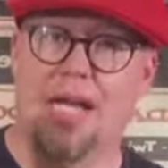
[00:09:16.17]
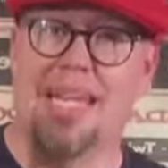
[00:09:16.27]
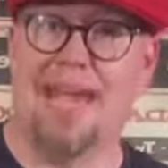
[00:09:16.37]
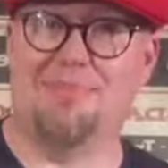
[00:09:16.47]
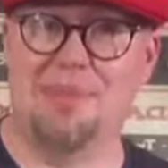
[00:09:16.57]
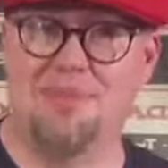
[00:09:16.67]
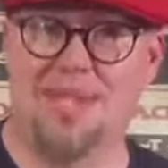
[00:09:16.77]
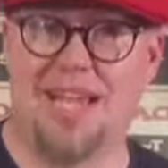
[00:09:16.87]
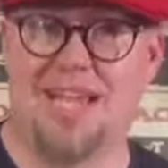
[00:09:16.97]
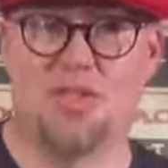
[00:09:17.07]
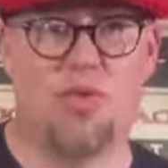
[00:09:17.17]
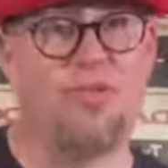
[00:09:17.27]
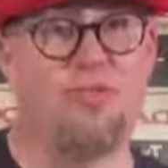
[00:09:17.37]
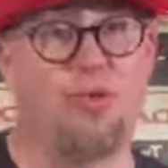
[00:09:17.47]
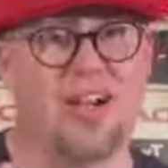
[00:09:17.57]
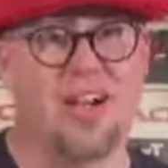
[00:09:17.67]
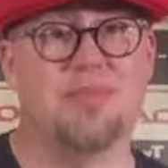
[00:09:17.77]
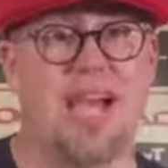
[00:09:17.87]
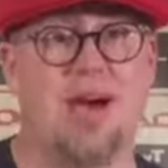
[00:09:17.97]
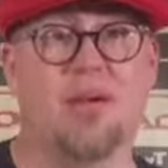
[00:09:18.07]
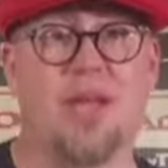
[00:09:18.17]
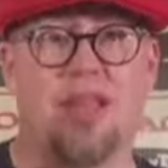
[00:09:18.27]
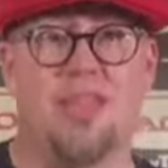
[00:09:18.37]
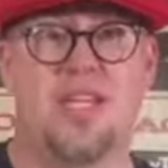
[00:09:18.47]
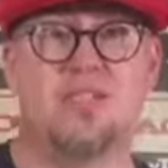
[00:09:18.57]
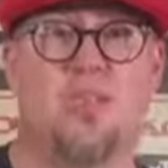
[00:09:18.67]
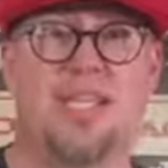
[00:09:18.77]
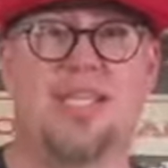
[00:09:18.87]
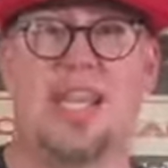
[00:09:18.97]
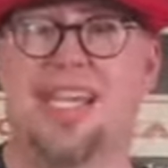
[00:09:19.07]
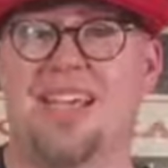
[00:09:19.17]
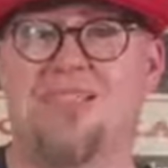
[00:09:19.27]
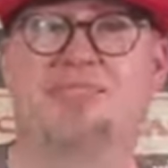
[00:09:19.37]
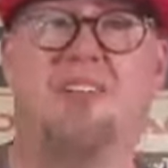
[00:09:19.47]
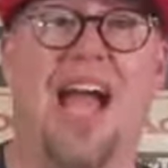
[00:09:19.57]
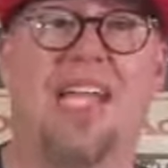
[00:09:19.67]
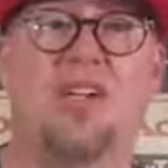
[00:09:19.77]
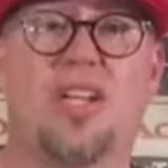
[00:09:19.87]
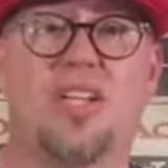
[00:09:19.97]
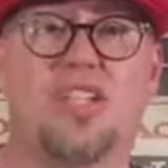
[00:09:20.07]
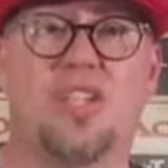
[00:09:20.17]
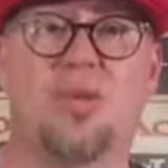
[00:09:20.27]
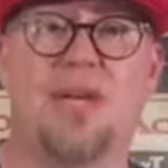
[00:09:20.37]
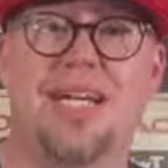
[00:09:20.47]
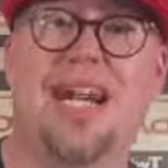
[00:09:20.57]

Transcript: Captain Midnight 24 comes out this Wednesday. Final issue.